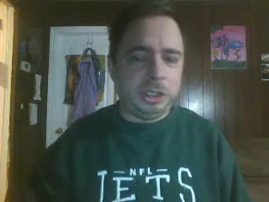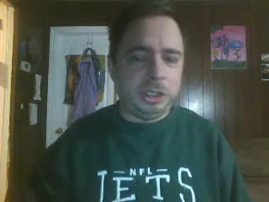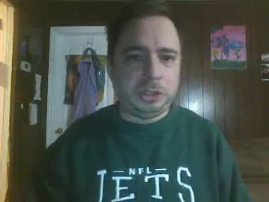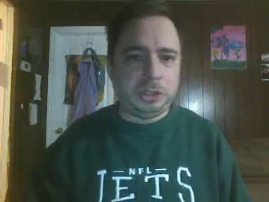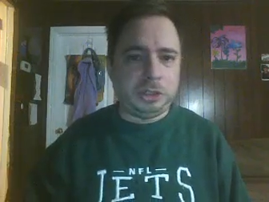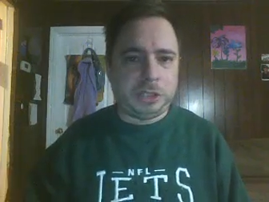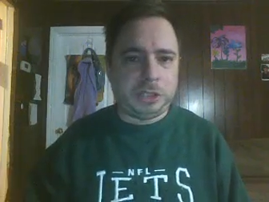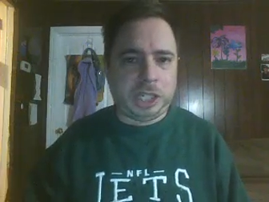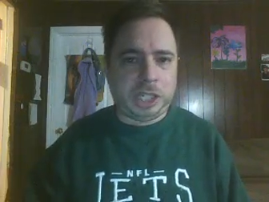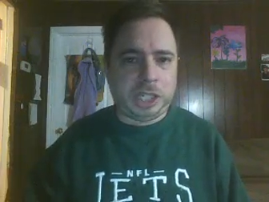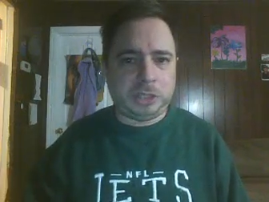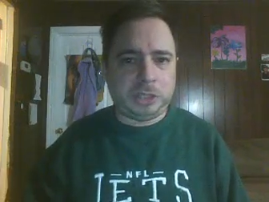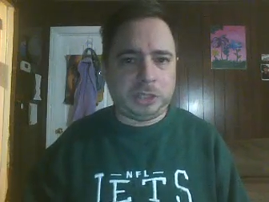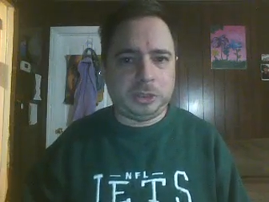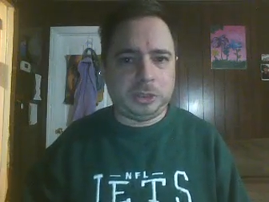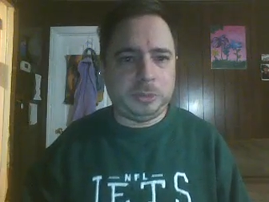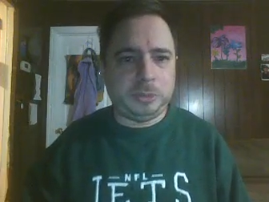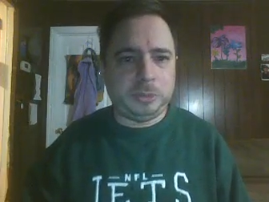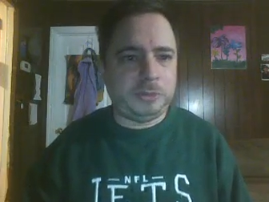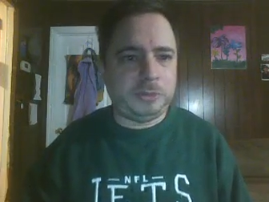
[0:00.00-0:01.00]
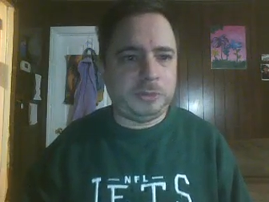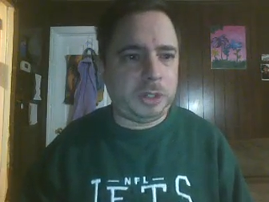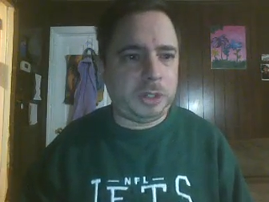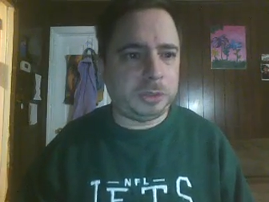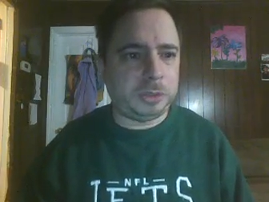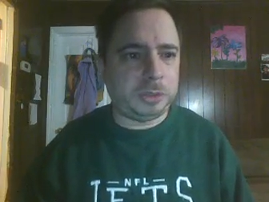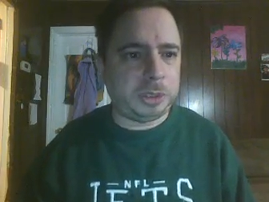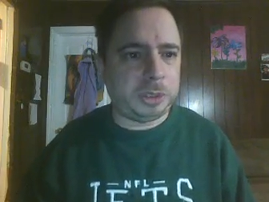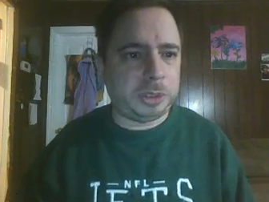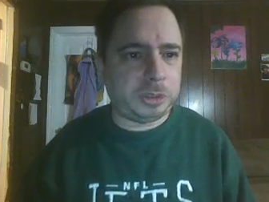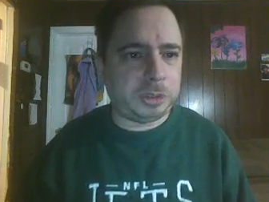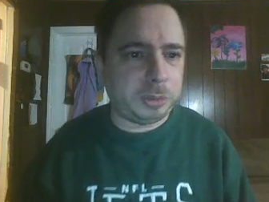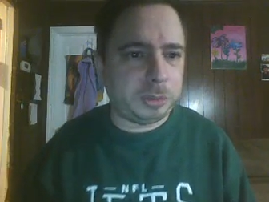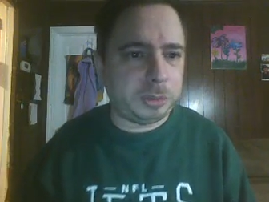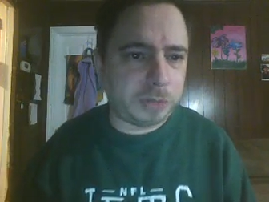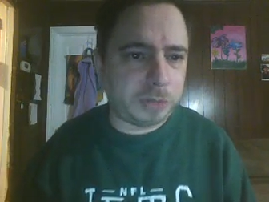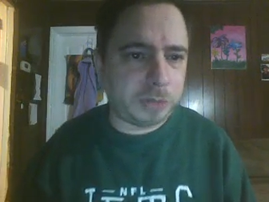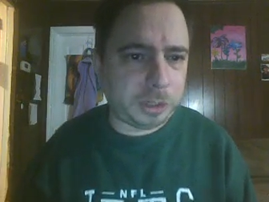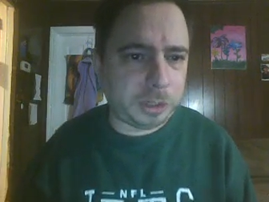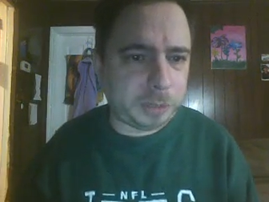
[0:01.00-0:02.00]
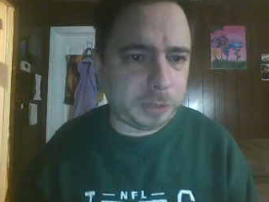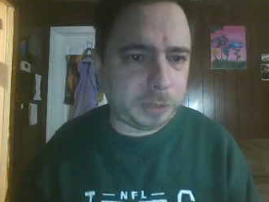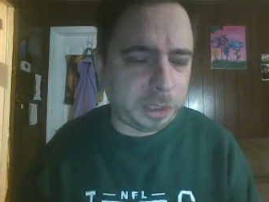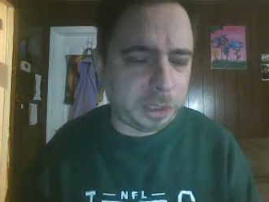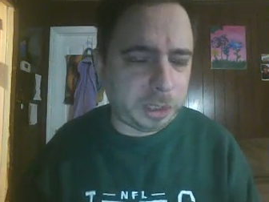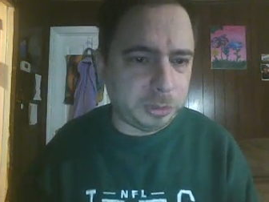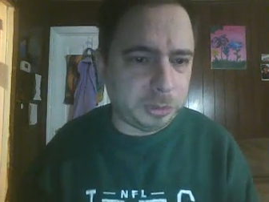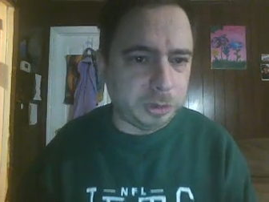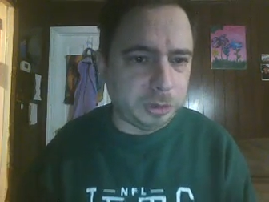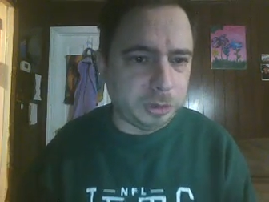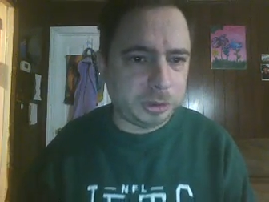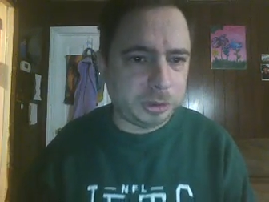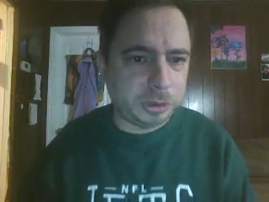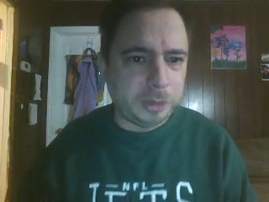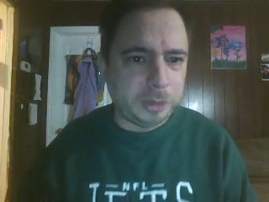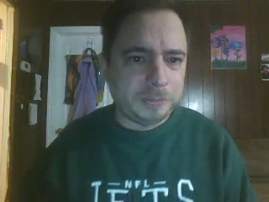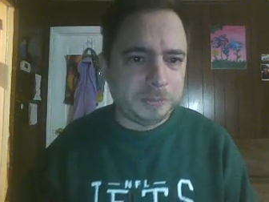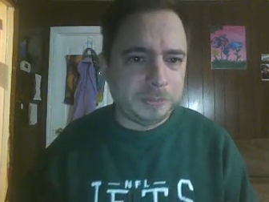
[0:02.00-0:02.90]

Trey tackles him, follows with some ground and pound moves.